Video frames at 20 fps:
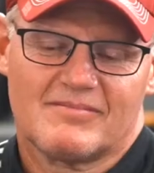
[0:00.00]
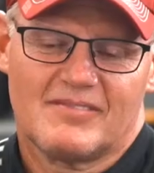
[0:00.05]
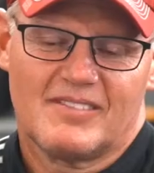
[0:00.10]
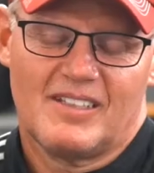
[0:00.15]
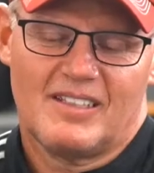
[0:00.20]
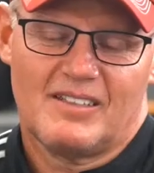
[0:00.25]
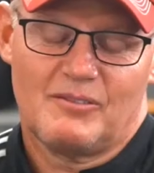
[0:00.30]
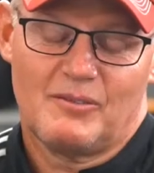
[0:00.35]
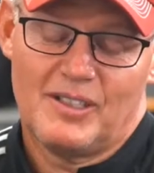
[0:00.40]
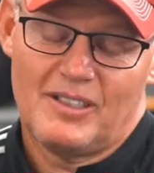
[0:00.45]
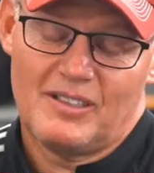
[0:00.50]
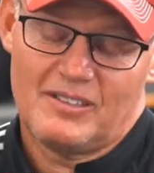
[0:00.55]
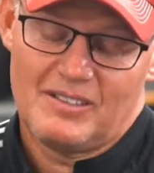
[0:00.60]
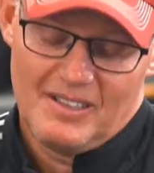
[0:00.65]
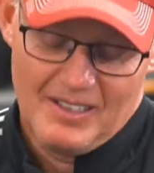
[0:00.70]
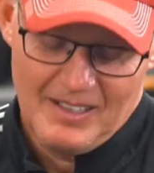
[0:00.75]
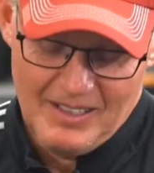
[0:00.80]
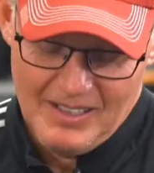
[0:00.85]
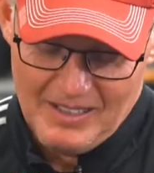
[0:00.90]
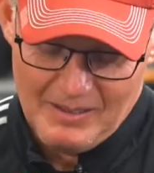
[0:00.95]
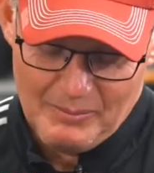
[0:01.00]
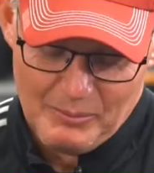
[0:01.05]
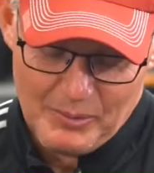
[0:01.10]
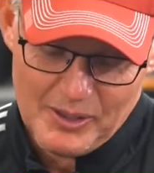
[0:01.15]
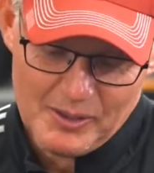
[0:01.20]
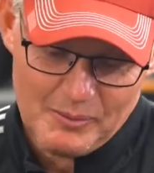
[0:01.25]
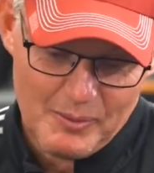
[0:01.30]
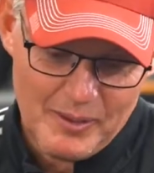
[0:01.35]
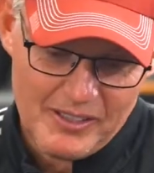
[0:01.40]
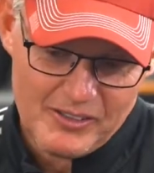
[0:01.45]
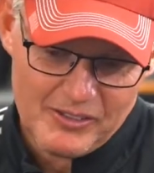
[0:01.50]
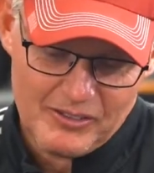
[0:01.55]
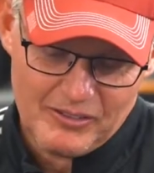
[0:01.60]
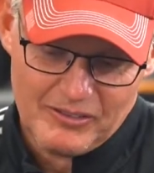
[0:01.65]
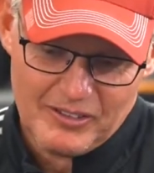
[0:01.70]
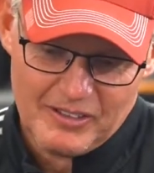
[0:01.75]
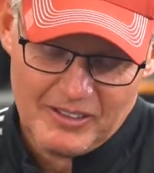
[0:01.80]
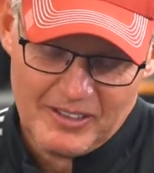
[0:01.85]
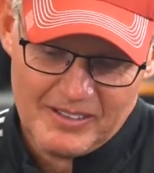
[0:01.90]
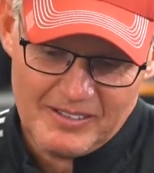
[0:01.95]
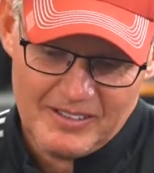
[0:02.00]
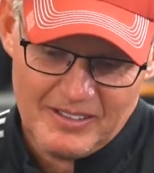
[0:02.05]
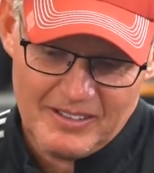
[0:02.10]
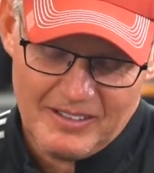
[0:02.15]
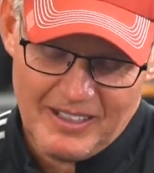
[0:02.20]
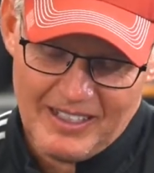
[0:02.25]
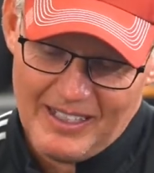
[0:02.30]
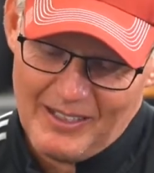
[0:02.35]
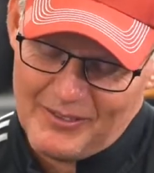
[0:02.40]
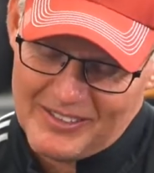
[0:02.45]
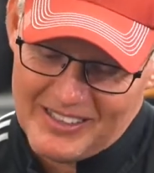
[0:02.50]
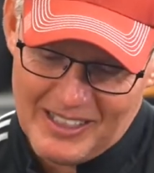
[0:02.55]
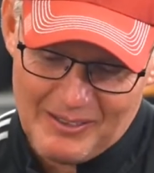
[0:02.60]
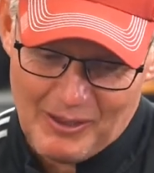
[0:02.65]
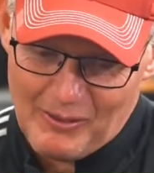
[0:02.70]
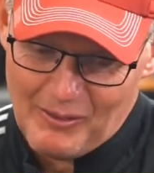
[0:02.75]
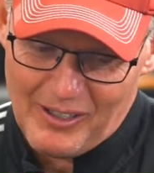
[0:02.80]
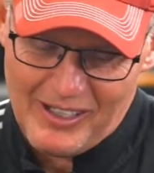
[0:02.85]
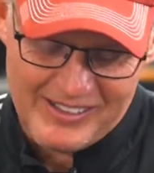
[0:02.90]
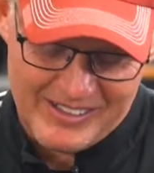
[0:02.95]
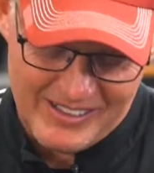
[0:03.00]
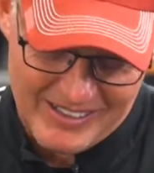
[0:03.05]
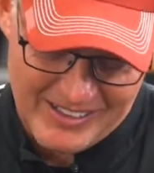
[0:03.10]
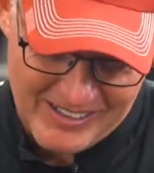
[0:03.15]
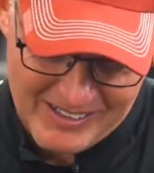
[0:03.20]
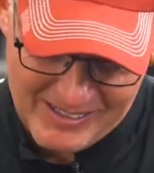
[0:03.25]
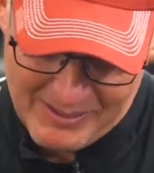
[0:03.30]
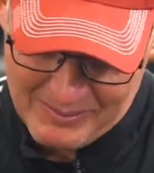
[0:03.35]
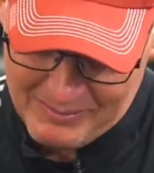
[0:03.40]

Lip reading: Yeah, well, pretty special, really. Every time I watch it, it gets